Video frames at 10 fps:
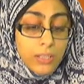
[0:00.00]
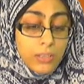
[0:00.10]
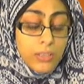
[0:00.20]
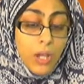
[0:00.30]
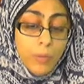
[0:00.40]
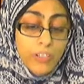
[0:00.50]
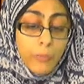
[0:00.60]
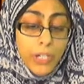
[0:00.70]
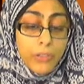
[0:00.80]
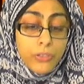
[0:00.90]
topic of
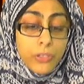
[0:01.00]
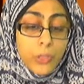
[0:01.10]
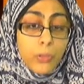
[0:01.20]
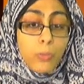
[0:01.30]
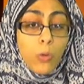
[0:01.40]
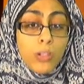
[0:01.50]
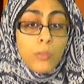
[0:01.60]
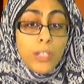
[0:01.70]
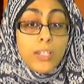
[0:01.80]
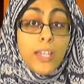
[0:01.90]
parents is so important
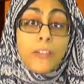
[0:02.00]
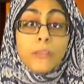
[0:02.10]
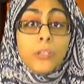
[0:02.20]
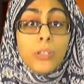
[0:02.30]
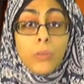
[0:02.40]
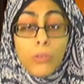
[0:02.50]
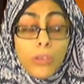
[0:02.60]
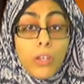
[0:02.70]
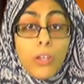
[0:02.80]
because every youth,